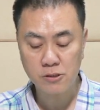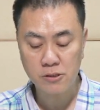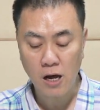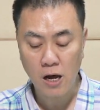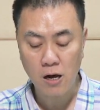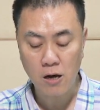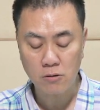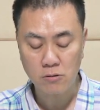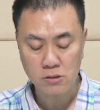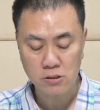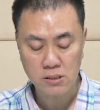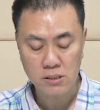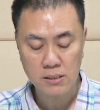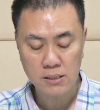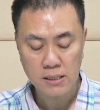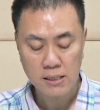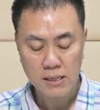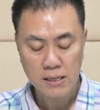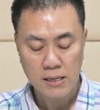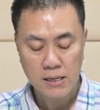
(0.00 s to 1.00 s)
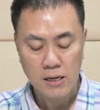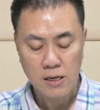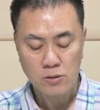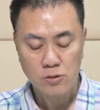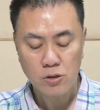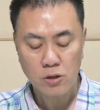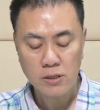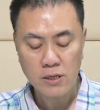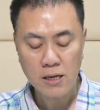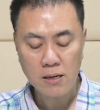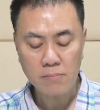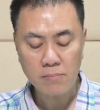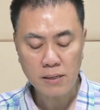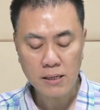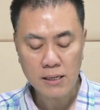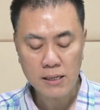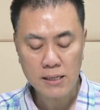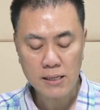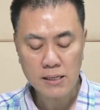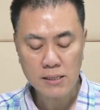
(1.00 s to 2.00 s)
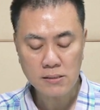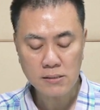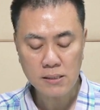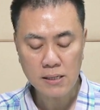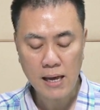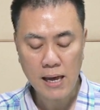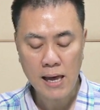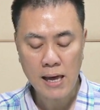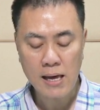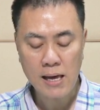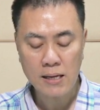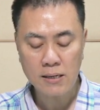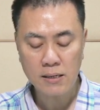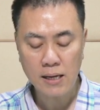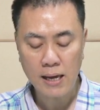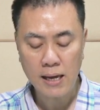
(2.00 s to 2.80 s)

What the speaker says: salt.Sodium is an